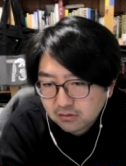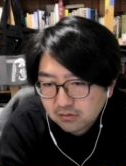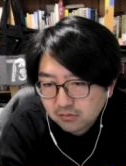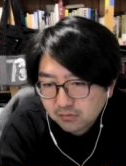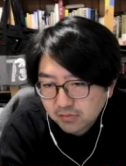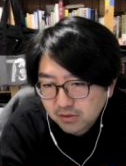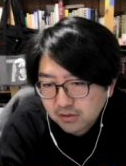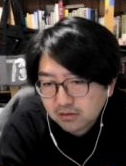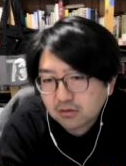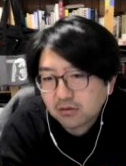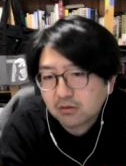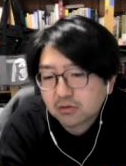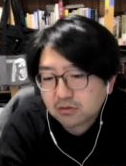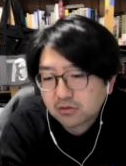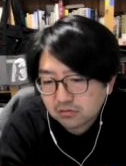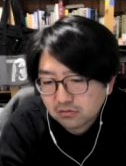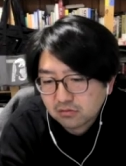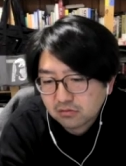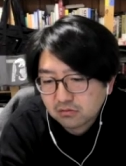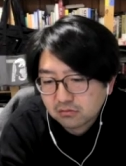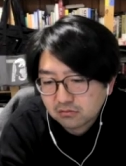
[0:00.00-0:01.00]
but
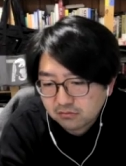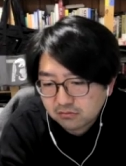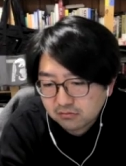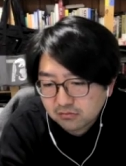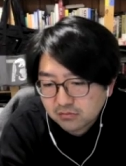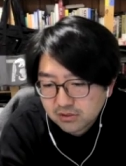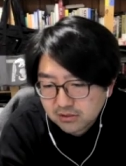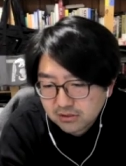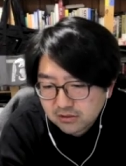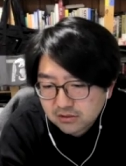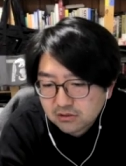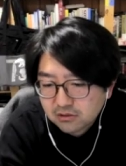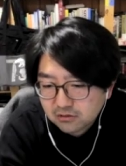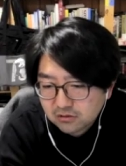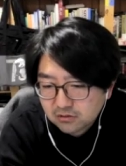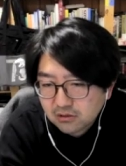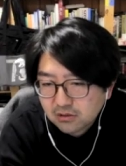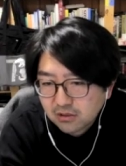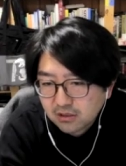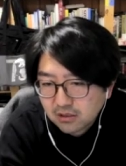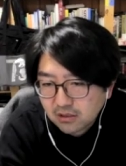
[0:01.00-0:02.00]
also this
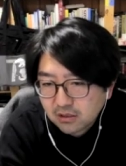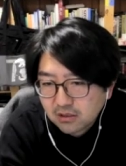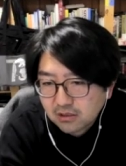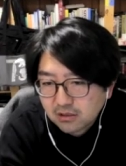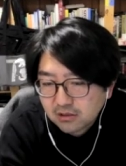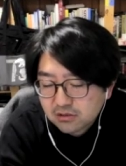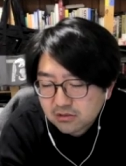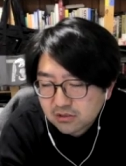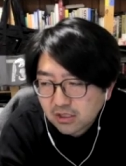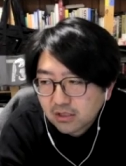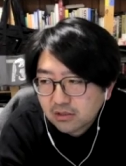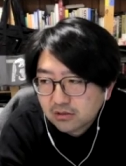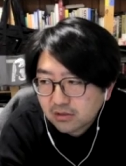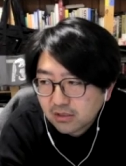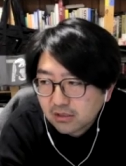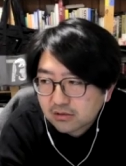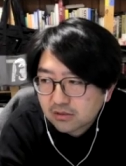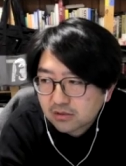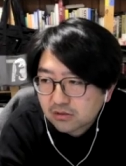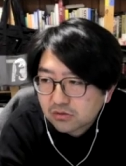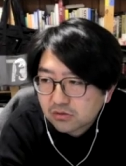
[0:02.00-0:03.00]
childcare
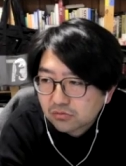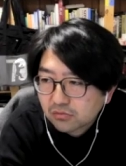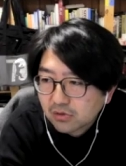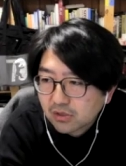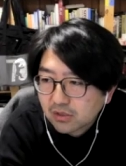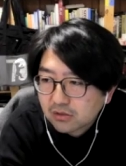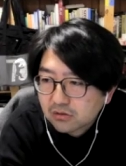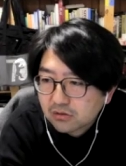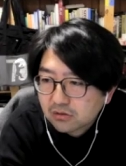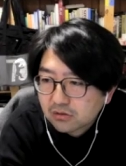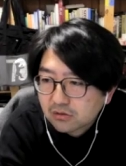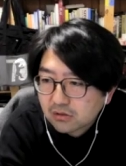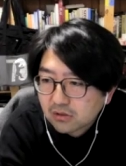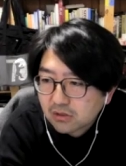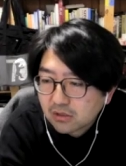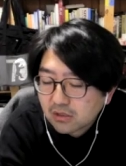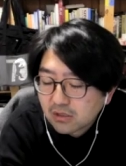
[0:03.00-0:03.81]
situation.